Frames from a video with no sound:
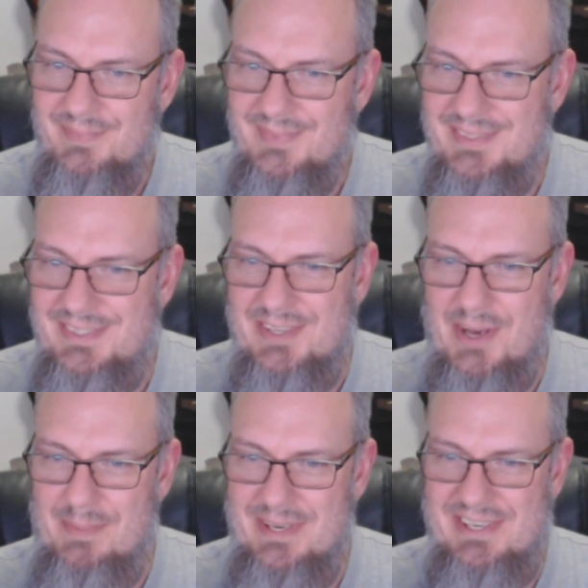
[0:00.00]
just call
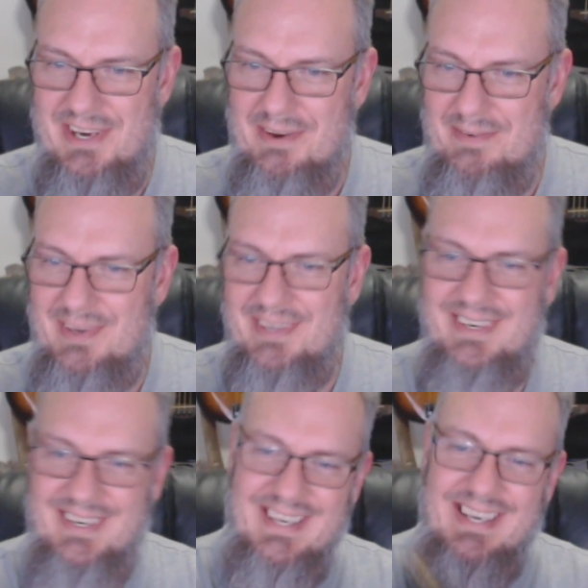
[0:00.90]
me Jerry Fear.
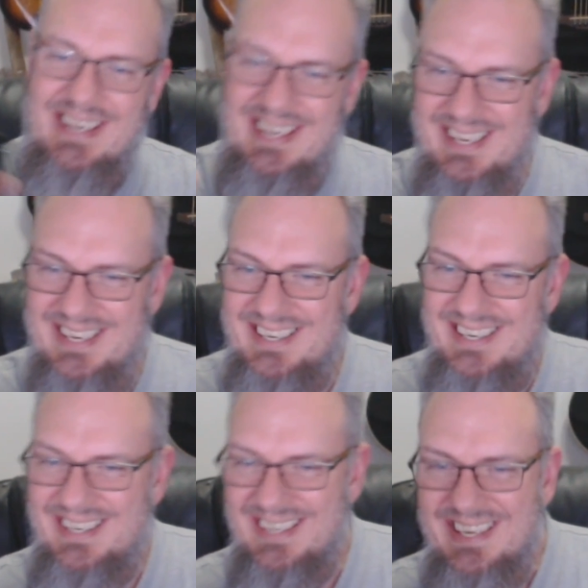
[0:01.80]

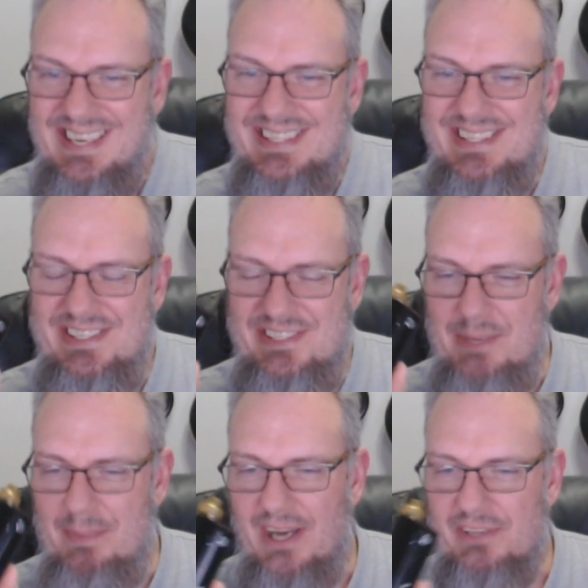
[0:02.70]
The
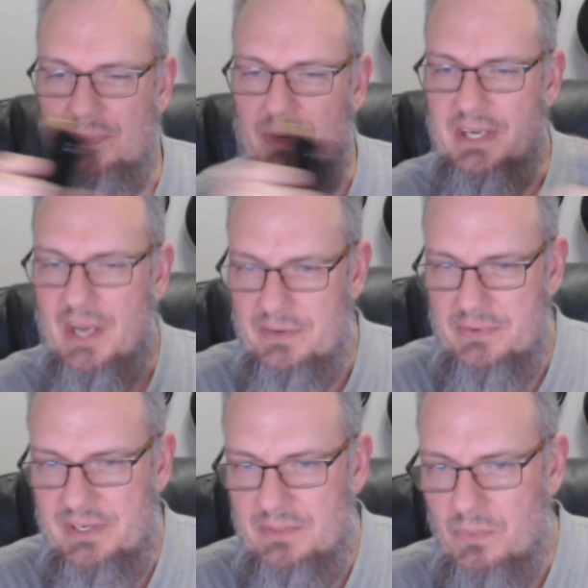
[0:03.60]
G-Box
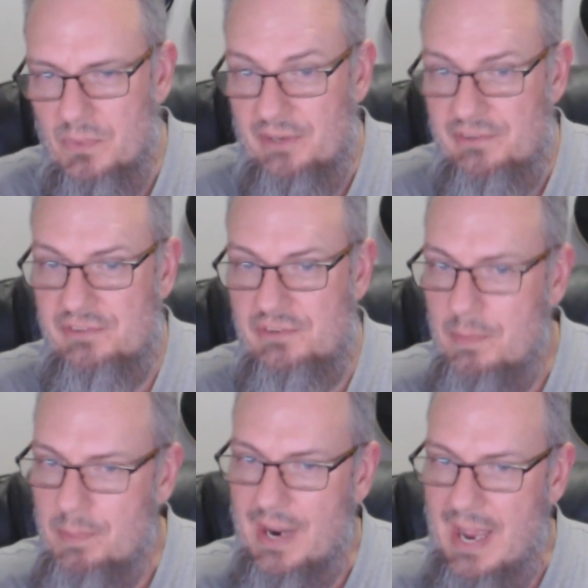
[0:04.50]
100 was
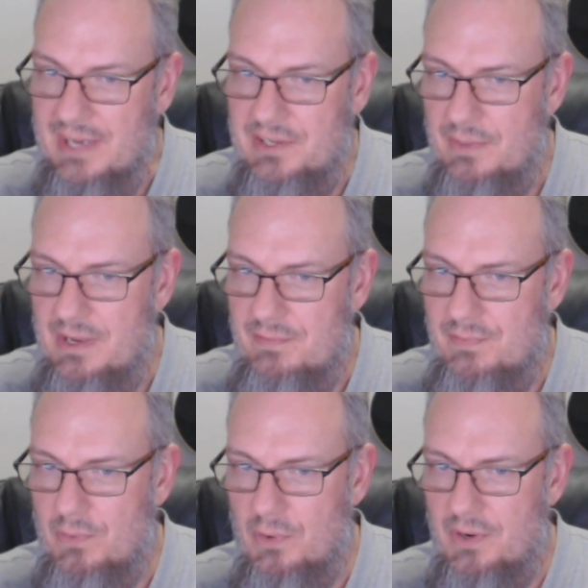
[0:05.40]
super accurate
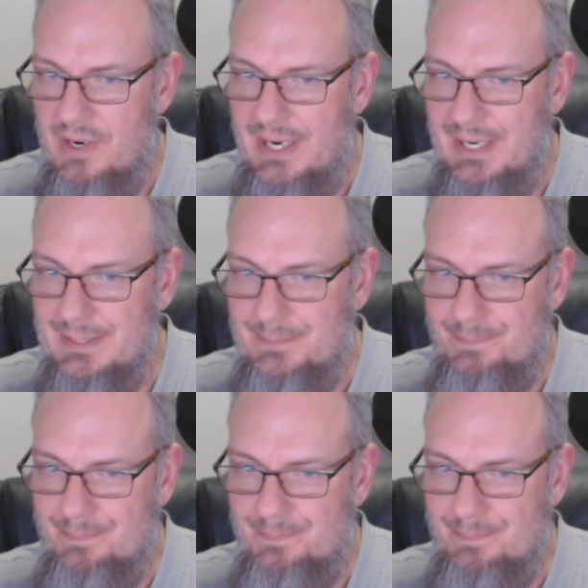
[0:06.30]
for